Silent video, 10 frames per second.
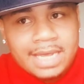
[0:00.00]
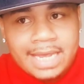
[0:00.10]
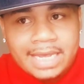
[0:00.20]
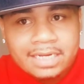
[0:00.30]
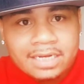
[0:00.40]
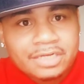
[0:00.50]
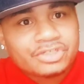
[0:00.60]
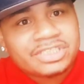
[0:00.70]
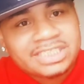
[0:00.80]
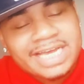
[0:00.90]
and
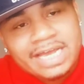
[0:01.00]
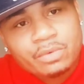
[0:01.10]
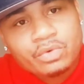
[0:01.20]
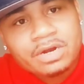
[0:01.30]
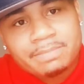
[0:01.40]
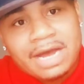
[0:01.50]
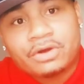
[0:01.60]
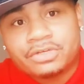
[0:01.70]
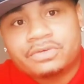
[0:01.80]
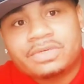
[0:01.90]
understand what
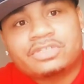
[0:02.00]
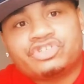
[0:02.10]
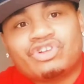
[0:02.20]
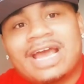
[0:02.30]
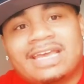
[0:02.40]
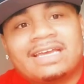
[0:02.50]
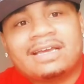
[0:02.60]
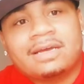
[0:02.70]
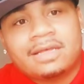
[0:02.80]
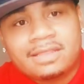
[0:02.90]
about you is
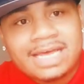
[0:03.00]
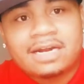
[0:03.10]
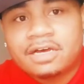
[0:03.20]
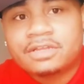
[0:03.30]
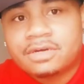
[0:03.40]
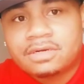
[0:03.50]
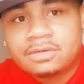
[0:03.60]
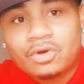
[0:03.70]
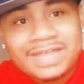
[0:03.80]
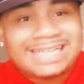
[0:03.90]
attracting that other
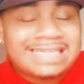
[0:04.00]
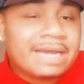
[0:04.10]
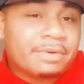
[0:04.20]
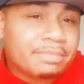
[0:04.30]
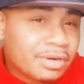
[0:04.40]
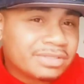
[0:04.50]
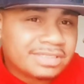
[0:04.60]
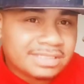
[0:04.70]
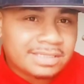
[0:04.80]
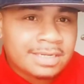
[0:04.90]
or that type of
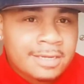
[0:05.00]
person.